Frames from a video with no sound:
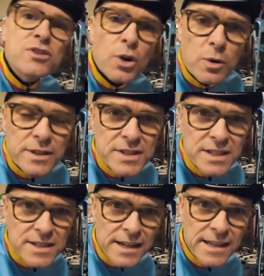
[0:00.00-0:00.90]
So
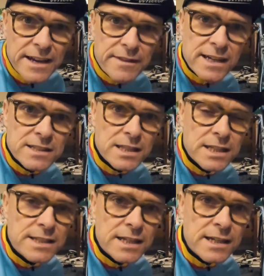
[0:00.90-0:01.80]
since I gave that to
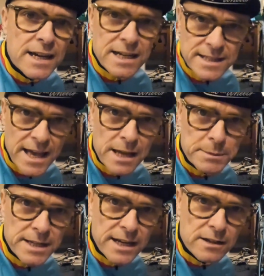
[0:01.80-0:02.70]
Linda as a
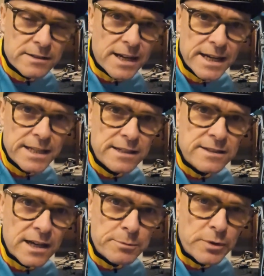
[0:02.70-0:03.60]
hand-me-down, I needed
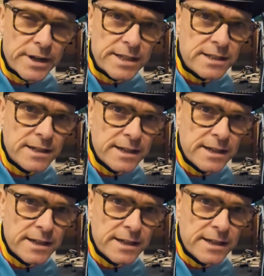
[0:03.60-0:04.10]
to upgrade.